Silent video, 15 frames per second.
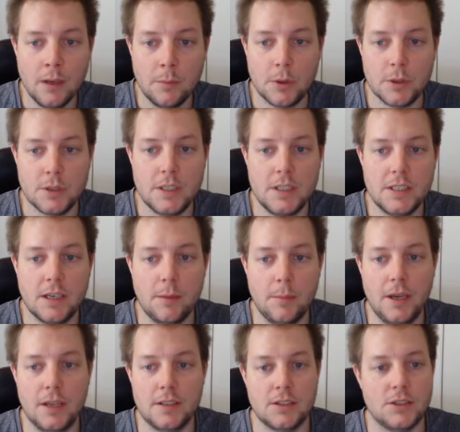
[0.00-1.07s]
Because these
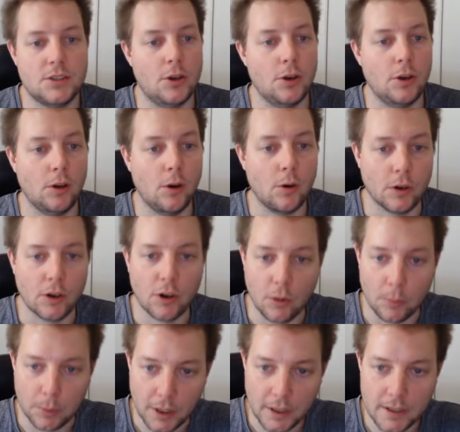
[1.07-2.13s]
commands are so long and
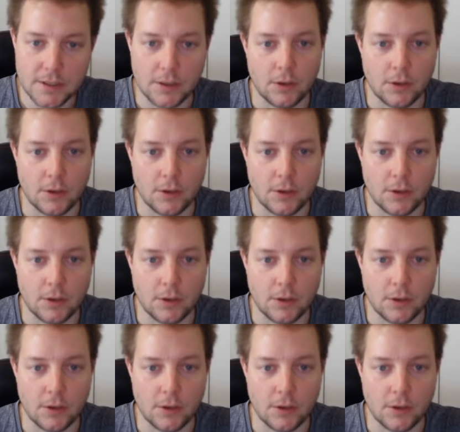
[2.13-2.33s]
complex,